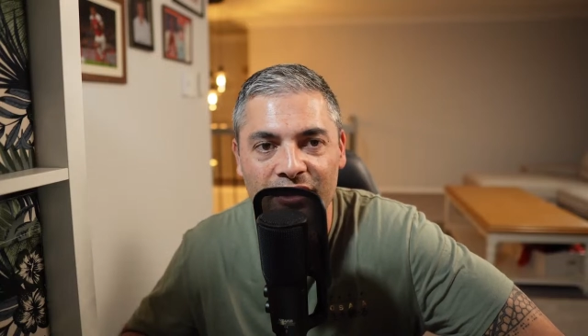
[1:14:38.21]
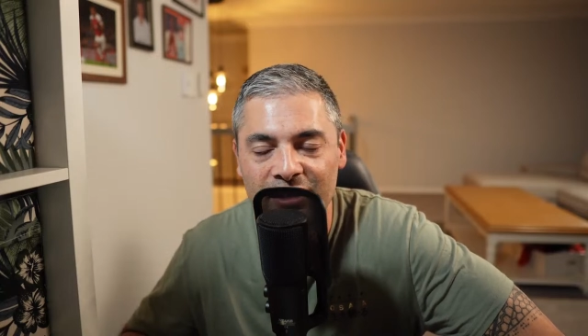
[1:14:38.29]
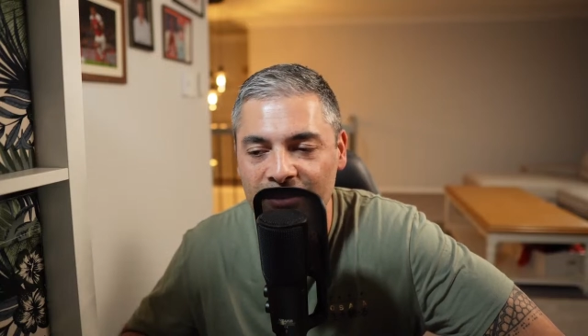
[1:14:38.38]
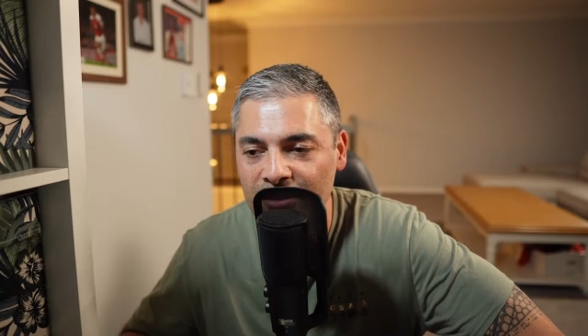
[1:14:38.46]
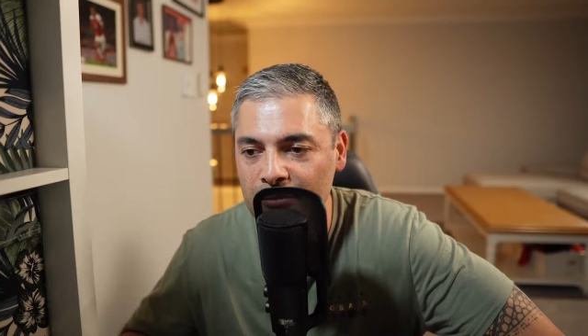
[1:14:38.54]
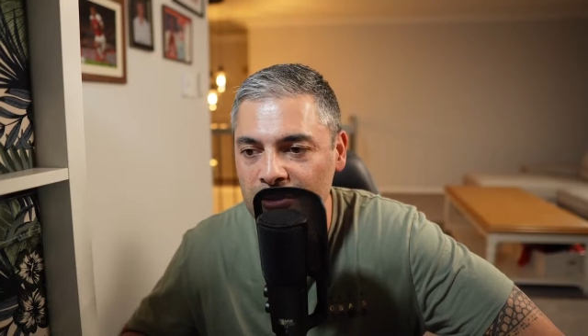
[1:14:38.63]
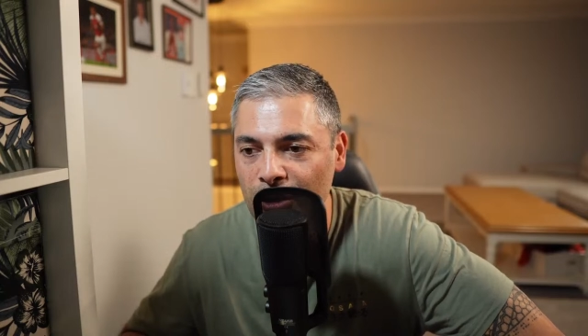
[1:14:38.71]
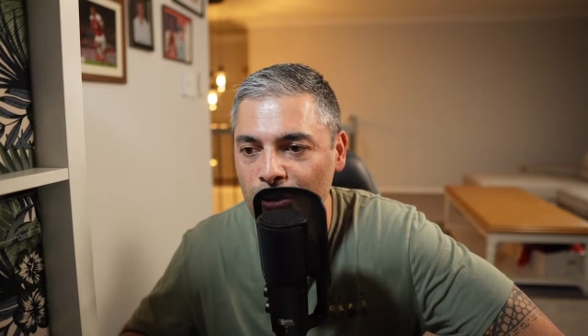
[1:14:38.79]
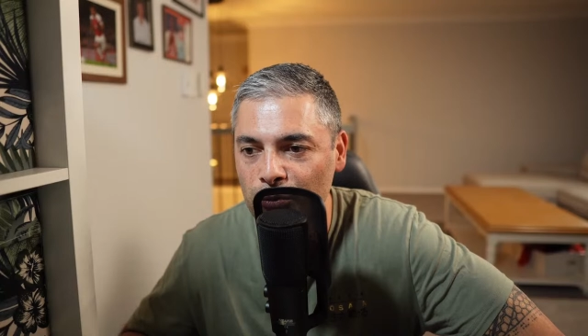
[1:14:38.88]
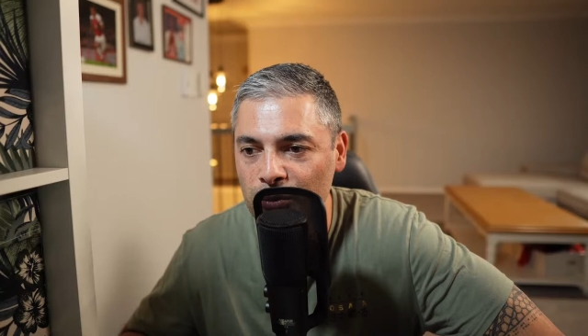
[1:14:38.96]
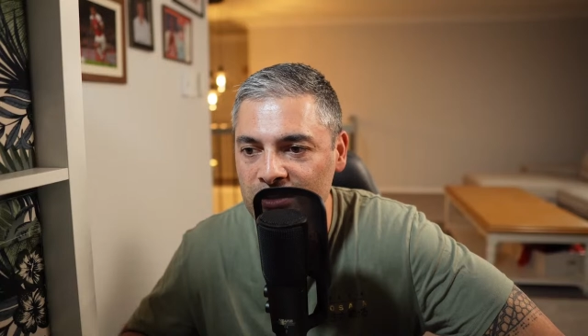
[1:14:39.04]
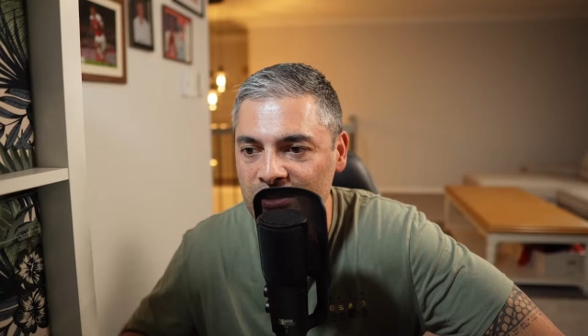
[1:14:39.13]
you'd have them
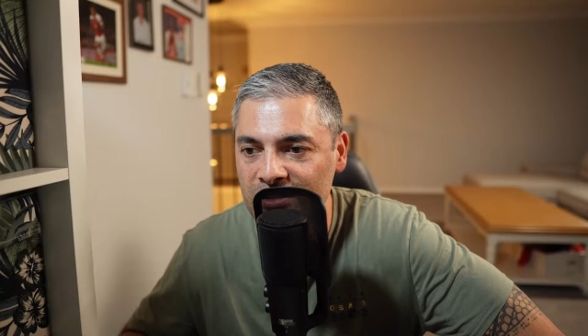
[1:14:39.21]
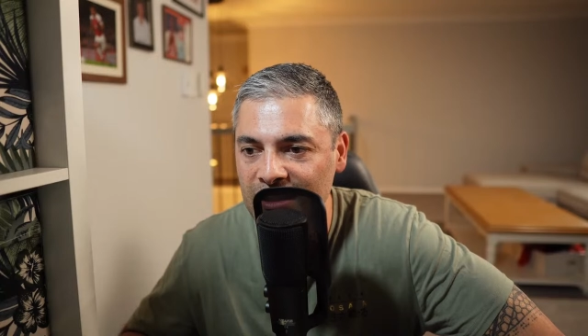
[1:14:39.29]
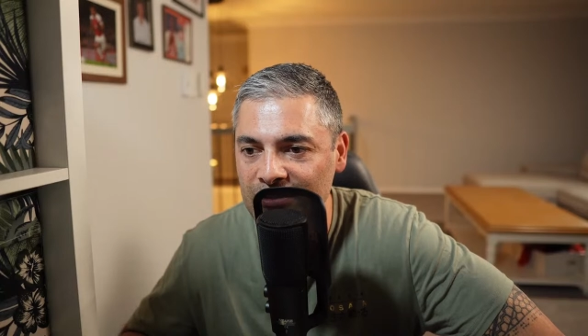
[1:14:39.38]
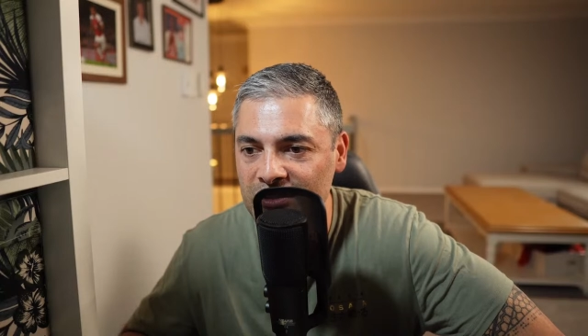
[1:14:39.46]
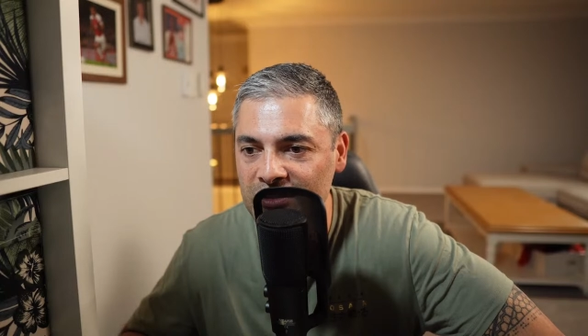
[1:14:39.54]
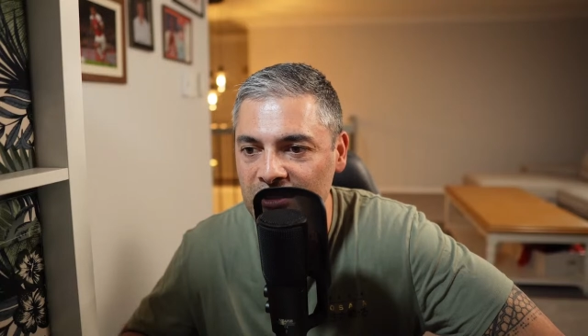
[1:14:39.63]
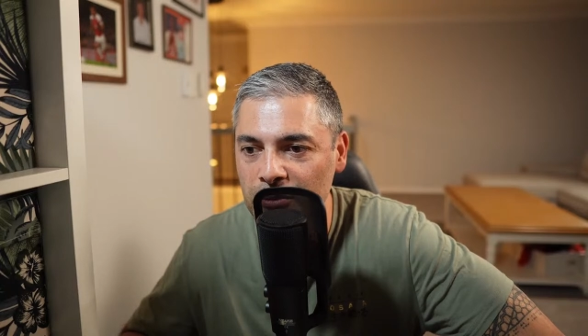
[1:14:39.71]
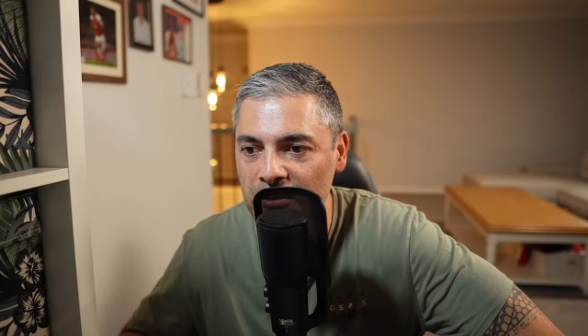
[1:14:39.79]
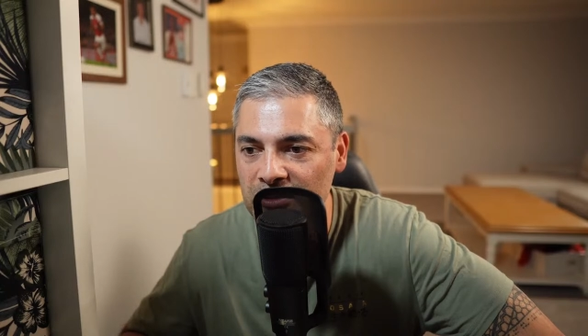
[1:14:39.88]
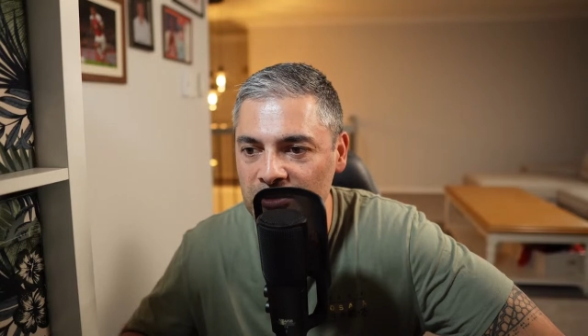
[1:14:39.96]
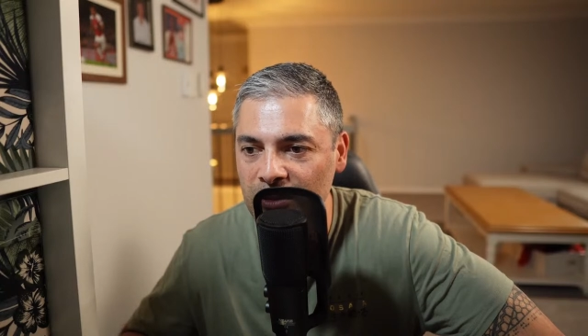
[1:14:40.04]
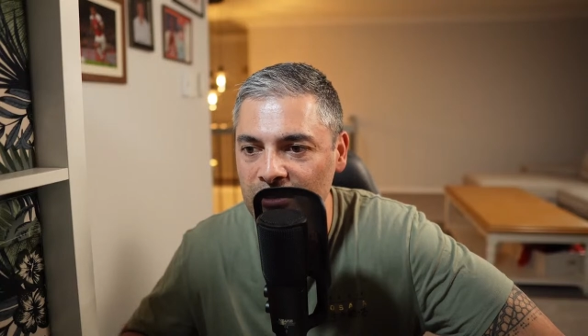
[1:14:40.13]
cold winters to have to deal with
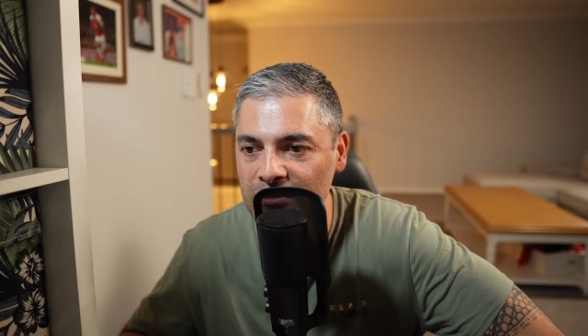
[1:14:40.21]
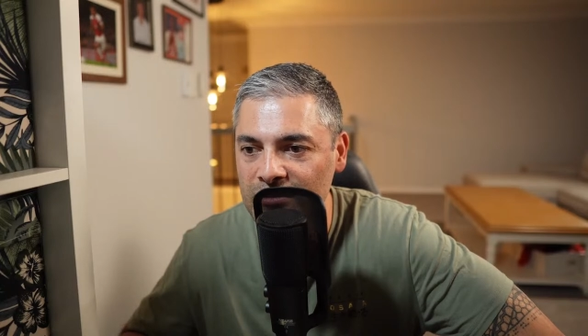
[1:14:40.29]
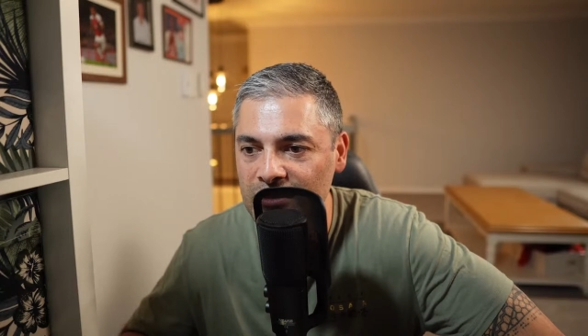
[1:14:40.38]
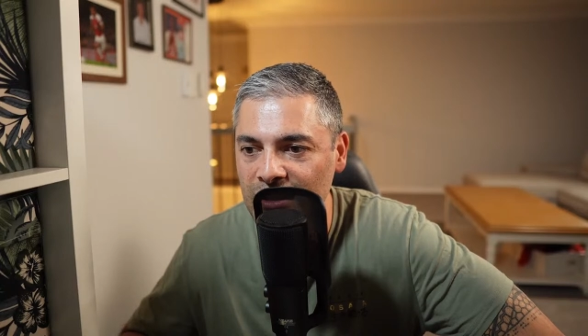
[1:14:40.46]
as well.